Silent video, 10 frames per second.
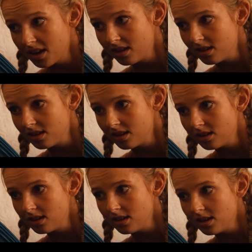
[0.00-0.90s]
it,
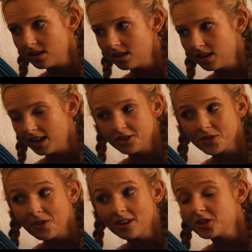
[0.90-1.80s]
how did you
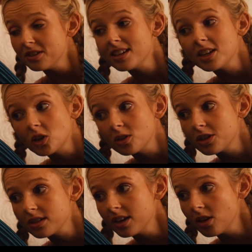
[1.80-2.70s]
know? And don't say I told
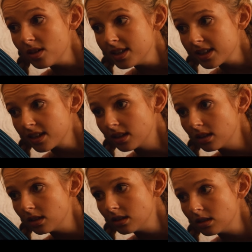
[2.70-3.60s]
you because I know I didn't.
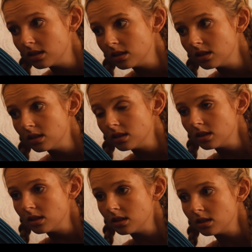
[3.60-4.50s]
I
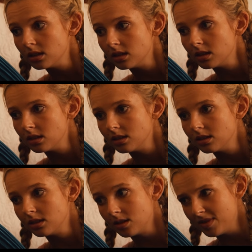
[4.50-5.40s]
found it.
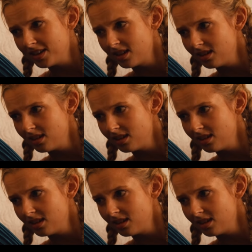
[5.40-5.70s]
The money?